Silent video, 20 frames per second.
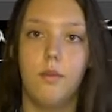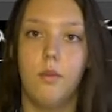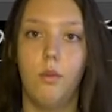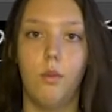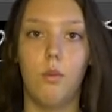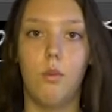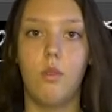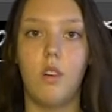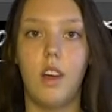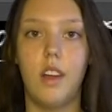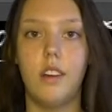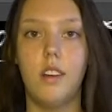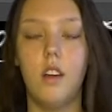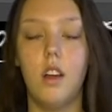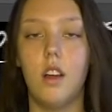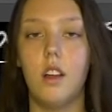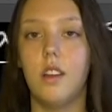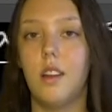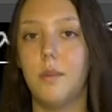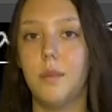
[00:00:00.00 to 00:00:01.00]
why
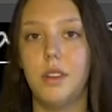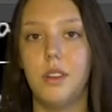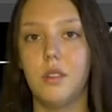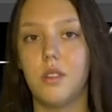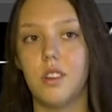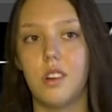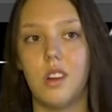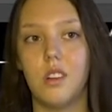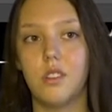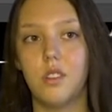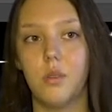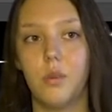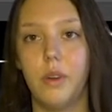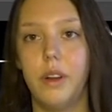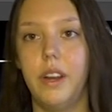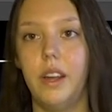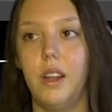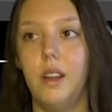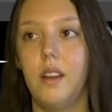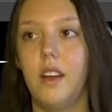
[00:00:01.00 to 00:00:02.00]
not? I mean, you can also
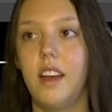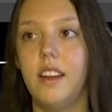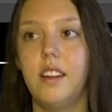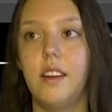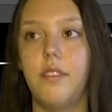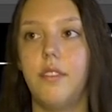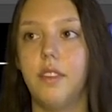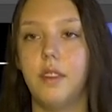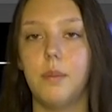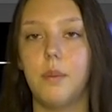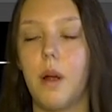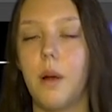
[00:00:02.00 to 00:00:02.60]
read it. I definitely